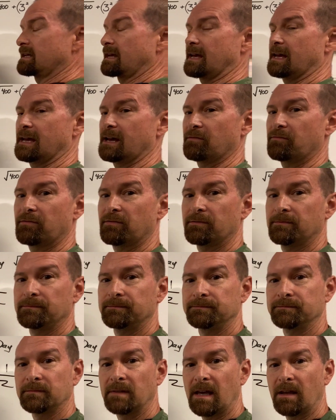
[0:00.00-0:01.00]
half.
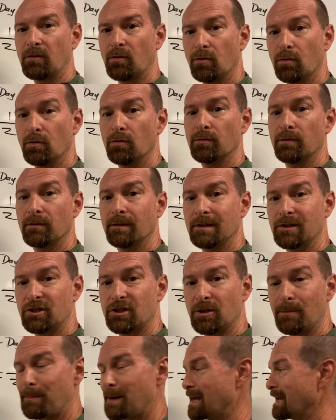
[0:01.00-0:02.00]
That whole
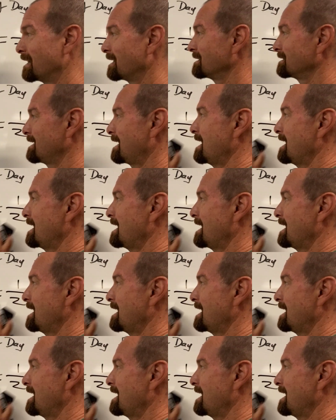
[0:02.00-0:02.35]
shebang is a